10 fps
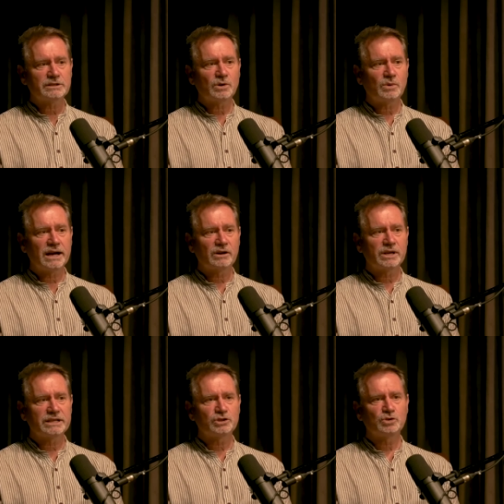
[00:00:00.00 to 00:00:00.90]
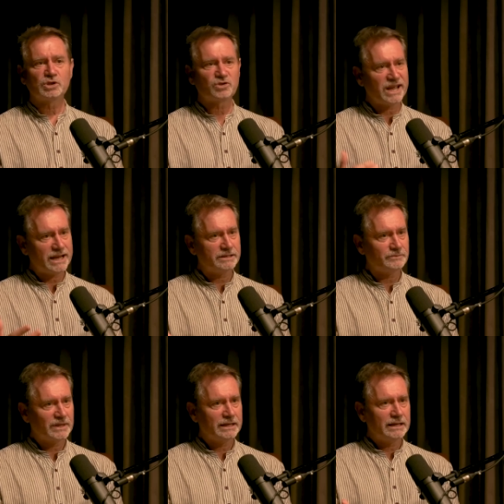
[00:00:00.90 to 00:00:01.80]
So I got into a trade.
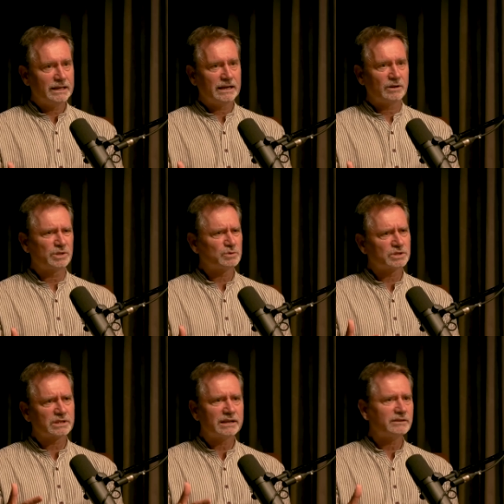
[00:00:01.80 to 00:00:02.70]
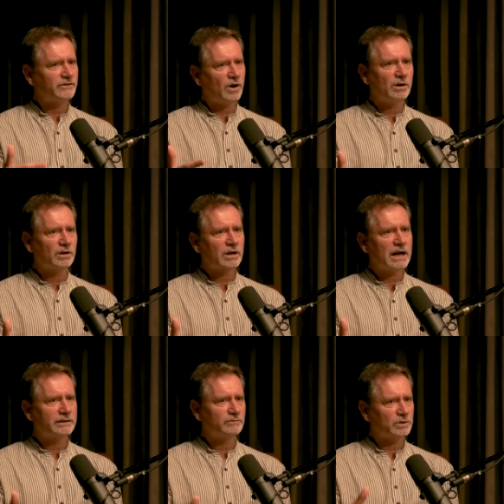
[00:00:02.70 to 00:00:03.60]
Which was kind of
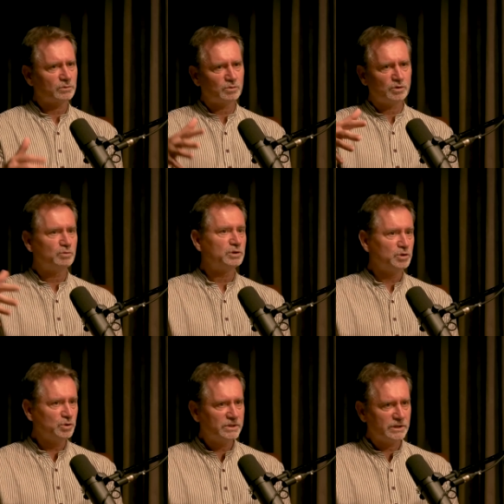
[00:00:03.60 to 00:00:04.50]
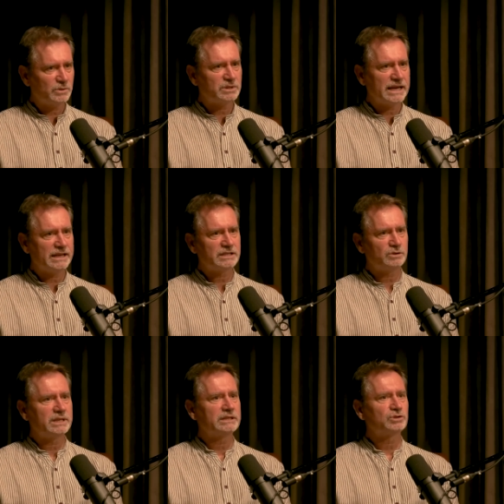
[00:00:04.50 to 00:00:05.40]
what you would do in those days.
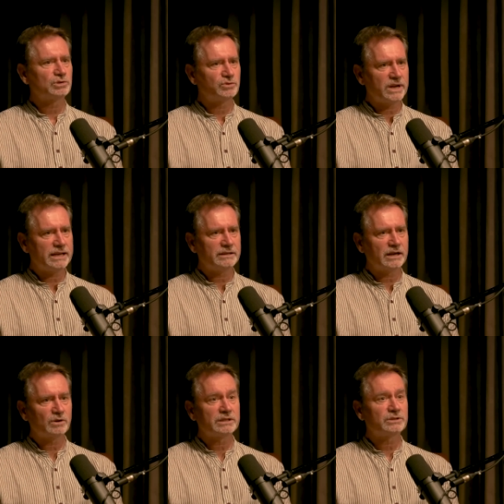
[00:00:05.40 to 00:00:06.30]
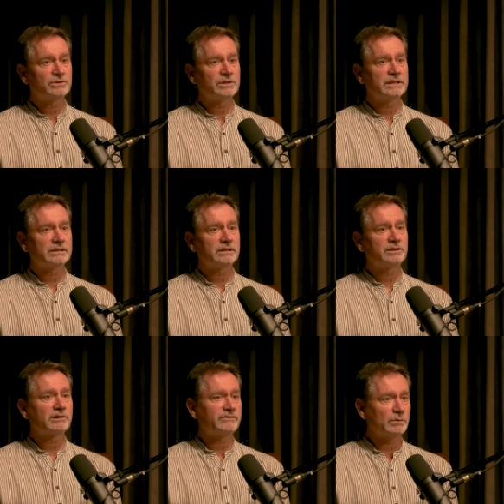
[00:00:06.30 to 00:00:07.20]
You'd get into a trade, and I got into the
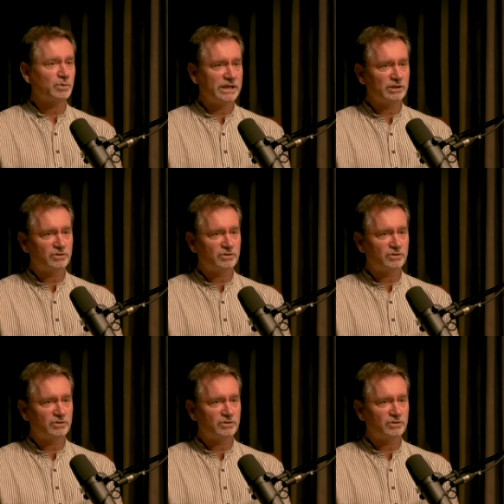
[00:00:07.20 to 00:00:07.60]
lithographic printing